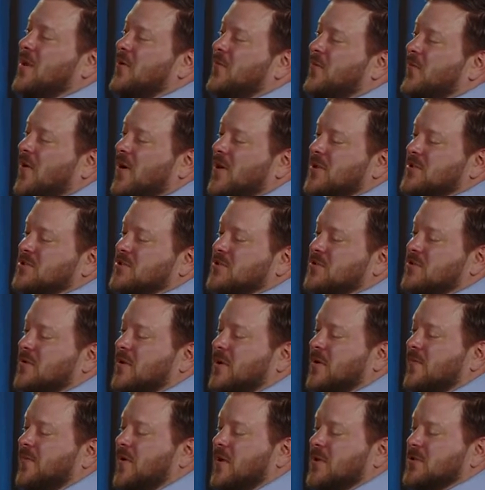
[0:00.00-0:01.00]
a foster
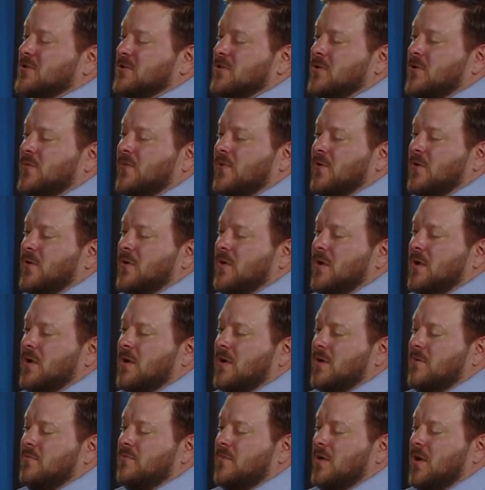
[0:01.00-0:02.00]
home
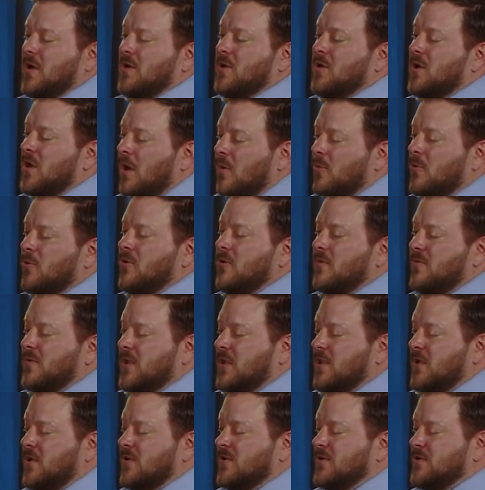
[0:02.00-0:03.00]
for a number of
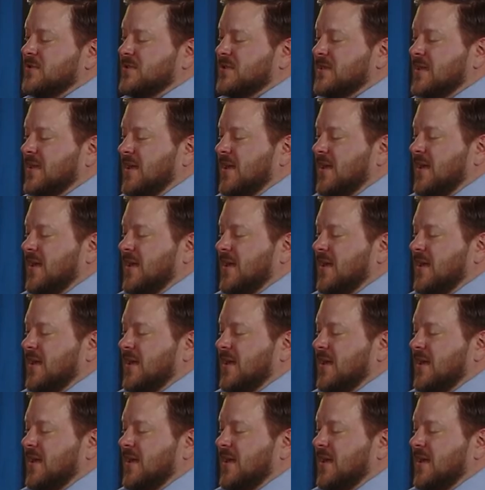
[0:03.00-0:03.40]
years.